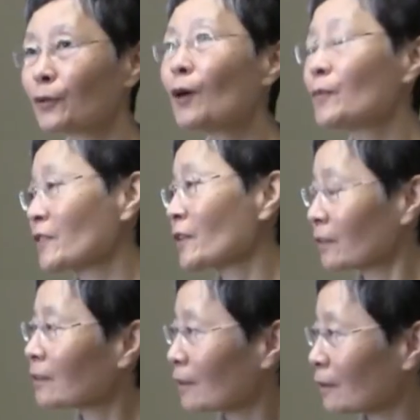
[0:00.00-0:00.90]
Rome was
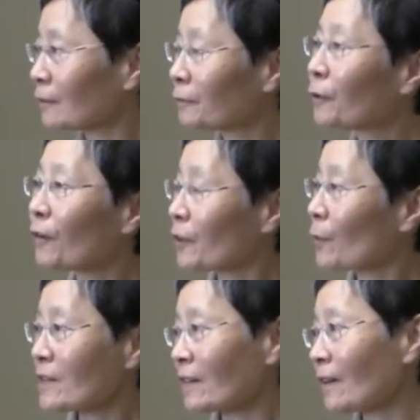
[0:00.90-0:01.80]
the fall of the
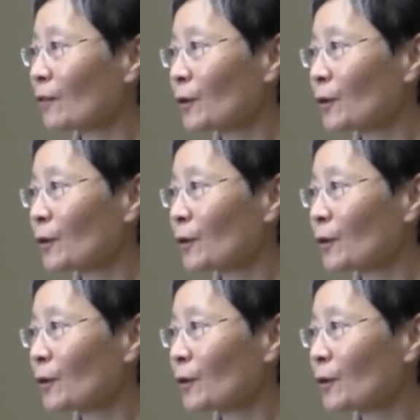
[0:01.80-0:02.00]
Western